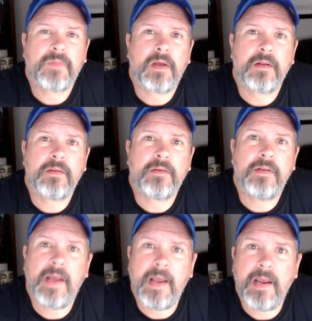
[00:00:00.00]
Uh,
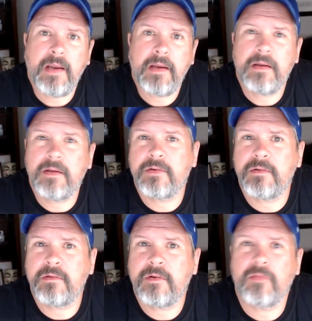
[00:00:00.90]
today
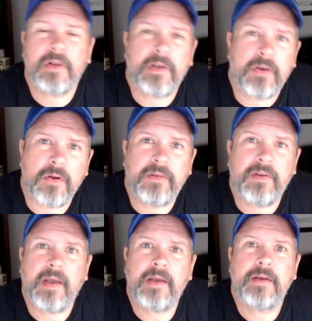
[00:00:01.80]
isn't a really good
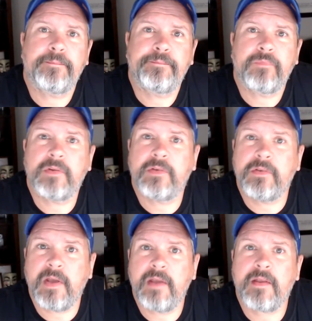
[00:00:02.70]
day. It's a
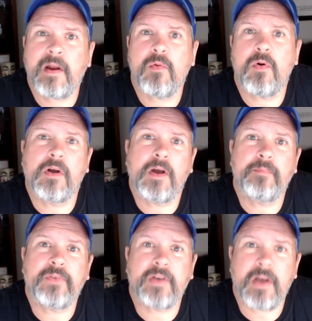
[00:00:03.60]
day that I woke
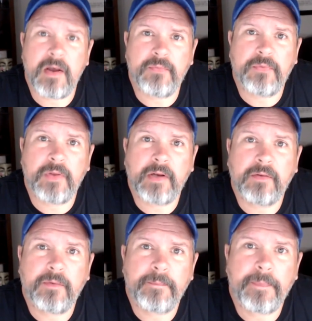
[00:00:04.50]
up to
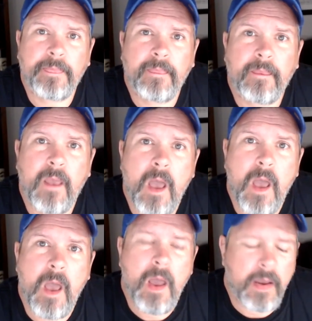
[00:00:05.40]
conflict.
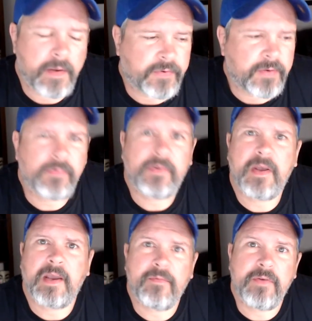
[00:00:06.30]
It seems
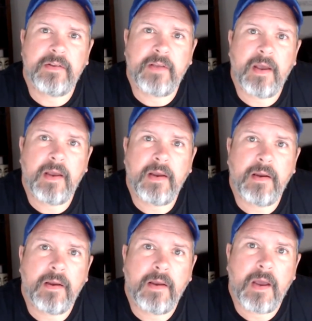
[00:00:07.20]
like every
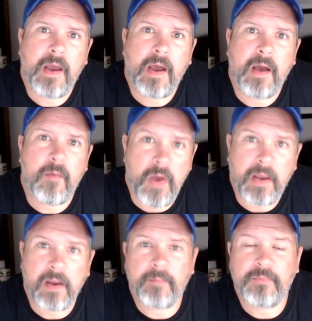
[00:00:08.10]
day I'm
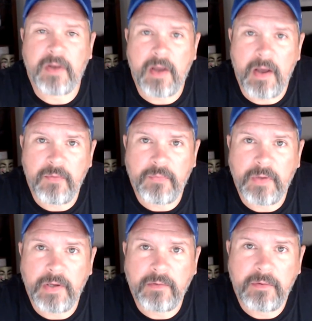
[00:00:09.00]
waking up to
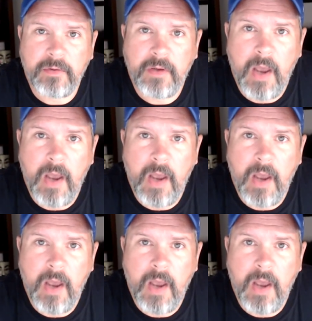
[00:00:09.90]
conflict.